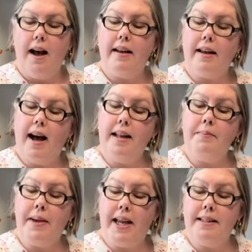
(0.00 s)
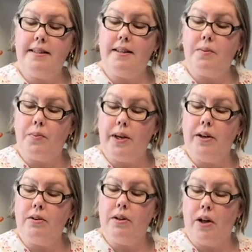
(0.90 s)
God made some
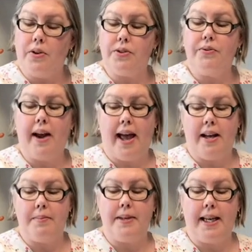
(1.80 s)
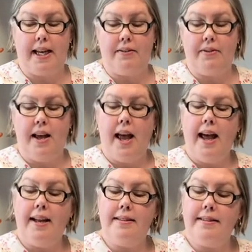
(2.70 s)
real clothes for Adam and Eve
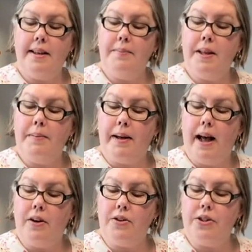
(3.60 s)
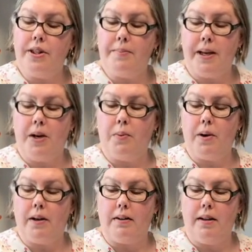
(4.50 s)
and sent them out to the big
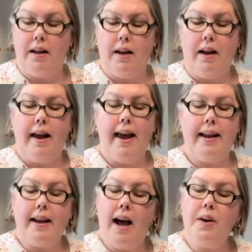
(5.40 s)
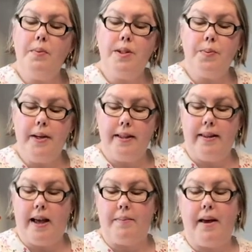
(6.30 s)
world. And God was with
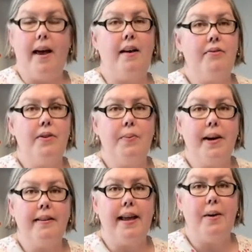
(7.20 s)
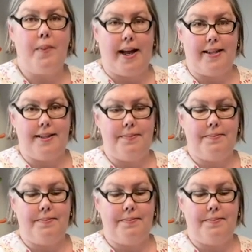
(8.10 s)
them everywhere they went.